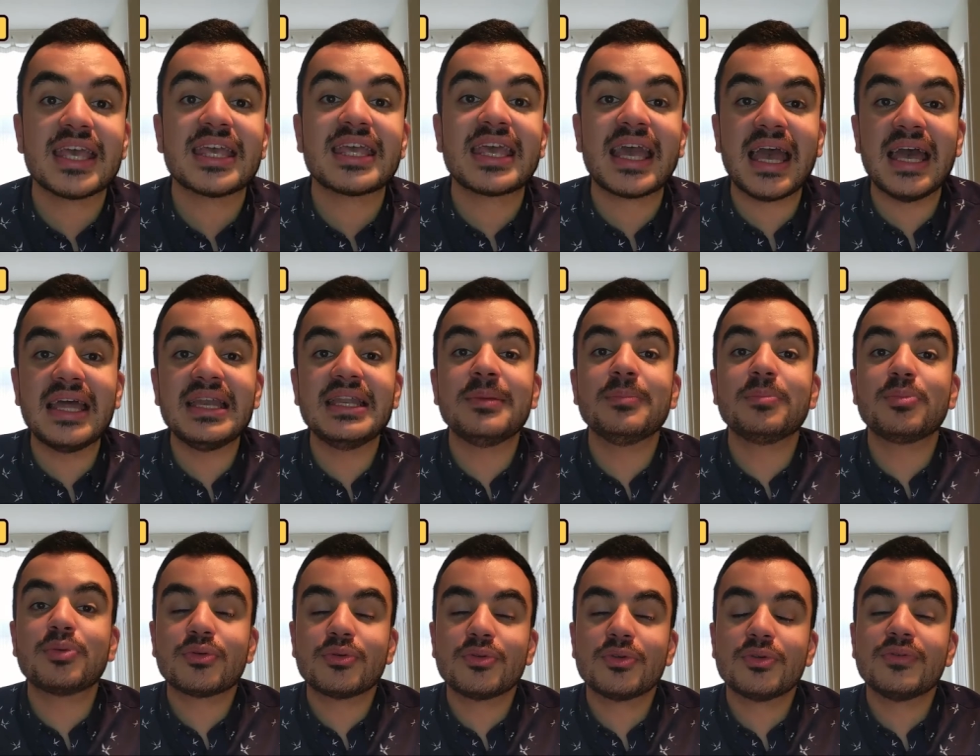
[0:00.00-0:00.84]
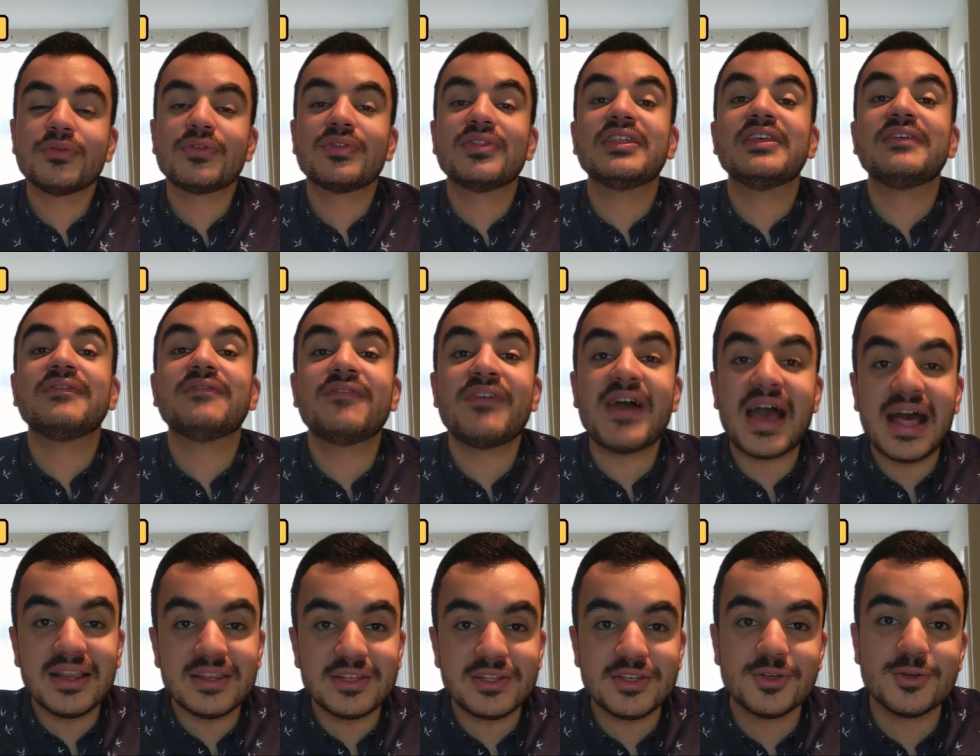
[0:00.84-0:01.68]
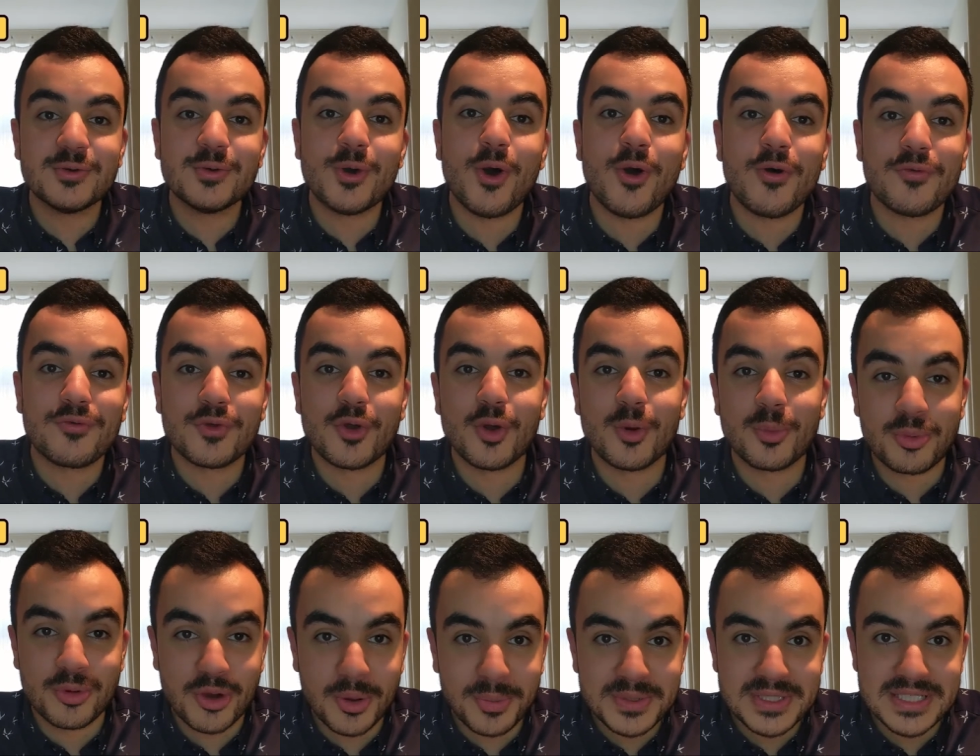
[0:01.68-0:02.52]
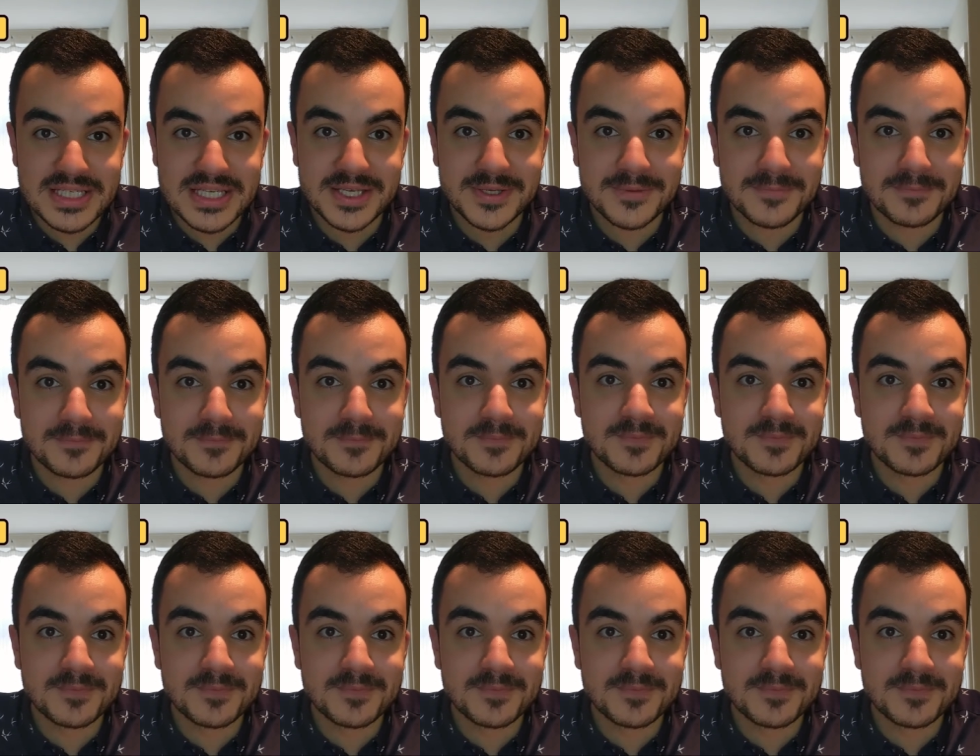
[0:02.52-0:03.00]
can improve the value of your property.